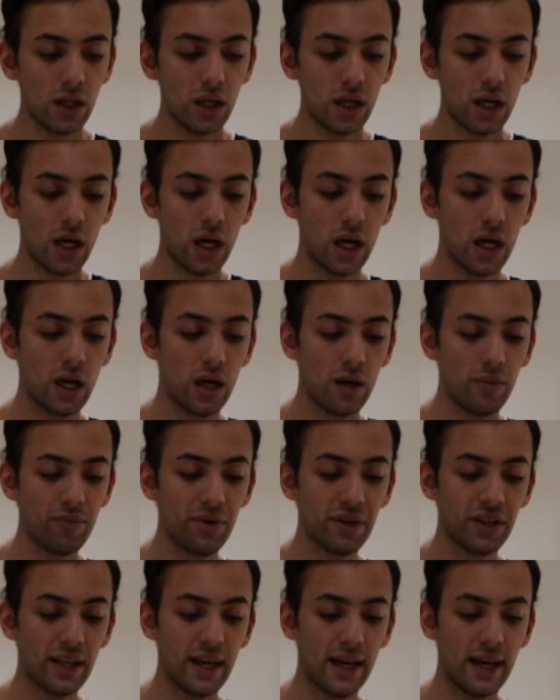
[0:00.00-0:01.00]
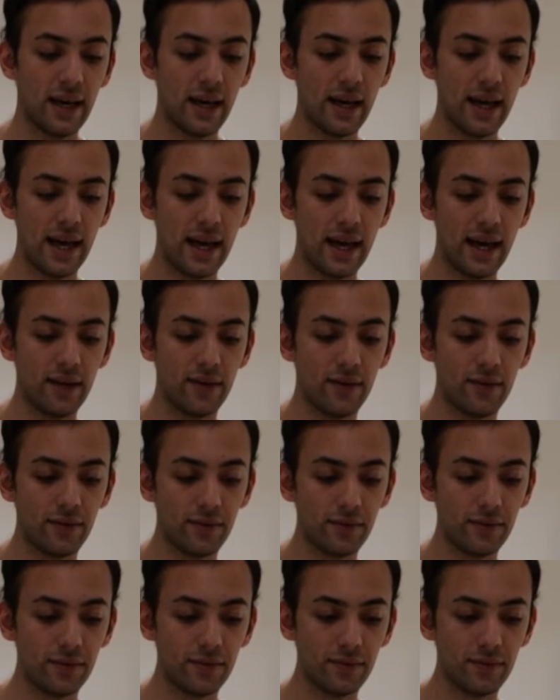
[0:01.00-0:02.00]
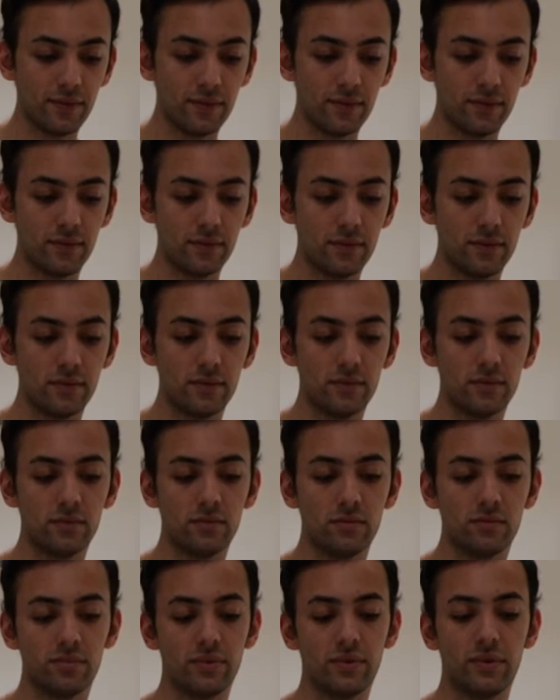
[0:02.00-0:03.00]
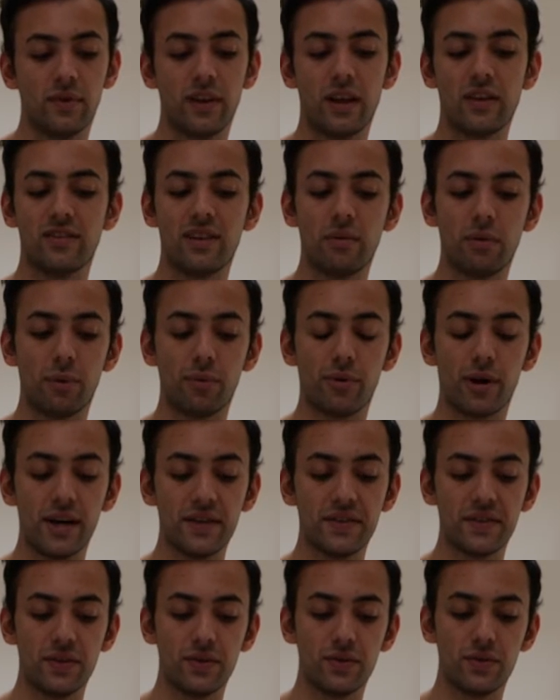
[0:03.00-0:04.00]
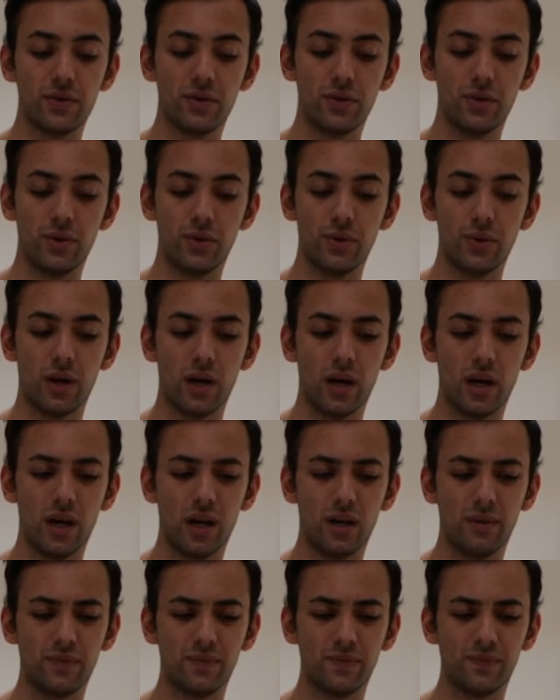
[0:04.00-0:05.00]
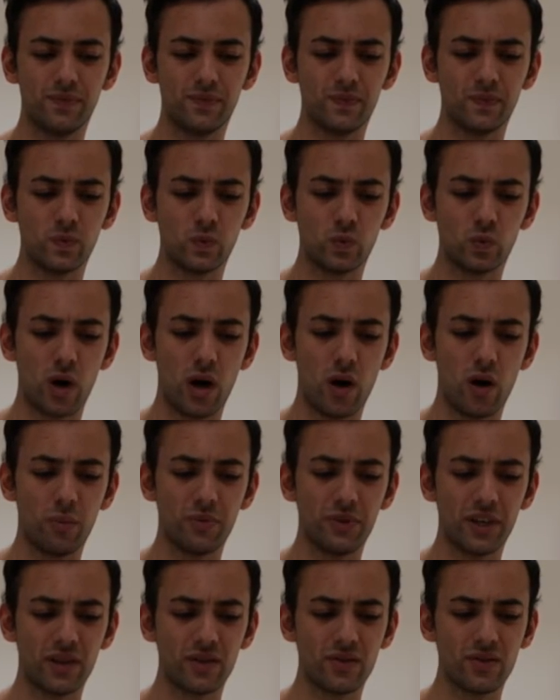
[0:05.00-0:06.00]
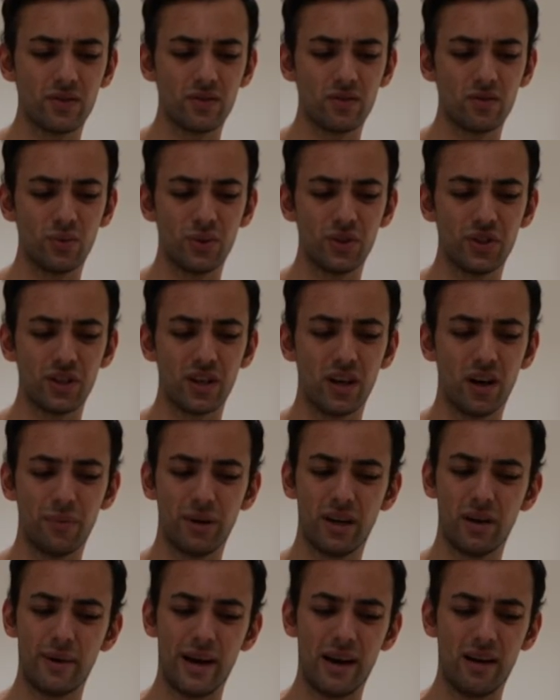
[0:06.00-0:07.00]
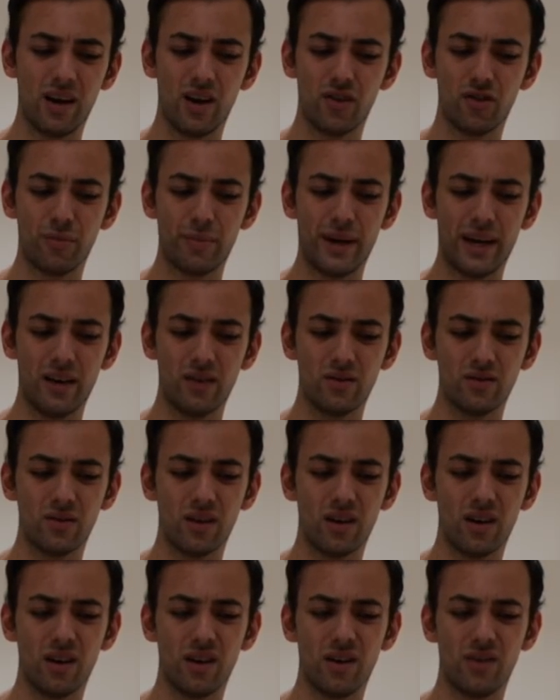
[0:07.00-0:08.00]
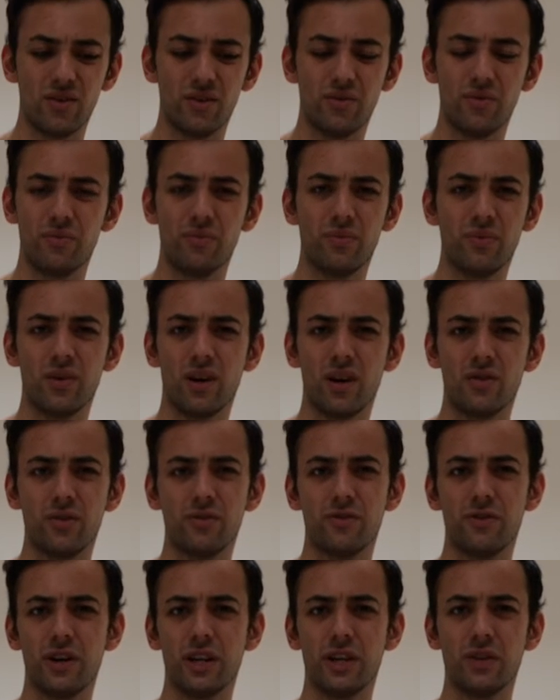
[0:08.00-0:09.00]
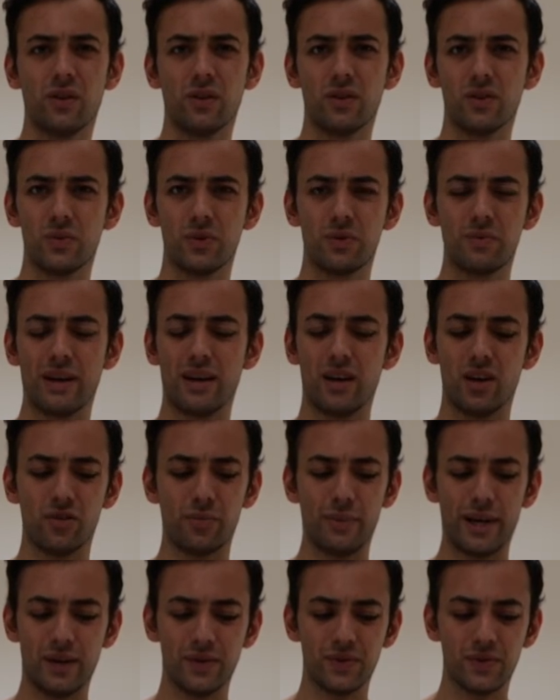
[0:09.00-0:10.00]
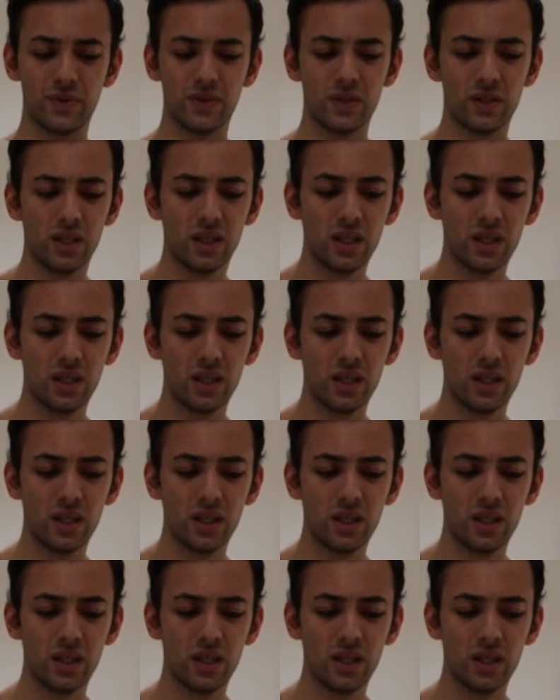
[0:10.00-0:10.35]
But yeah, and they're similar prices to raw optics, which come in about £100, $130, which is about £100.